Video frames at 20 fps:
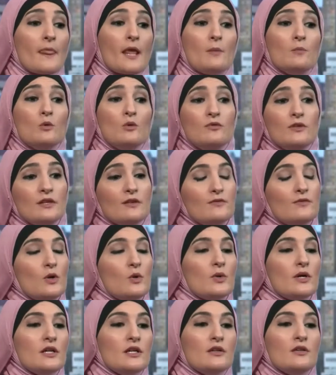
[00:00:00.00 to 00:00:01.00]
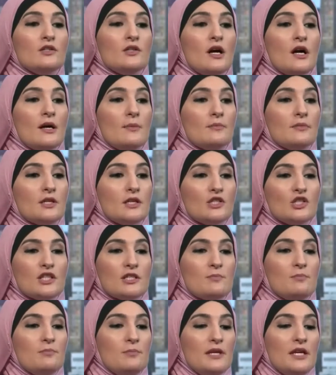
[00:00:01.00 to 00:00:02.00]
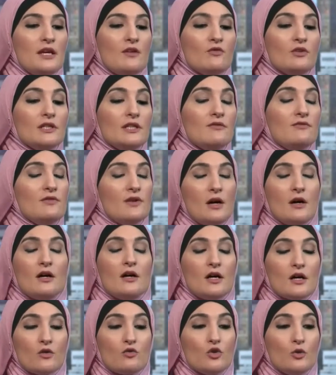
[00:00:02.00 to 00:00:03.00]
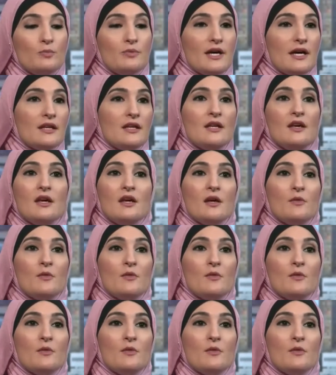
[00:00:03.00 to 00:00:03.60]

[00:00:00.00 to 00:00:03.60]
Moving forward, just being really a group that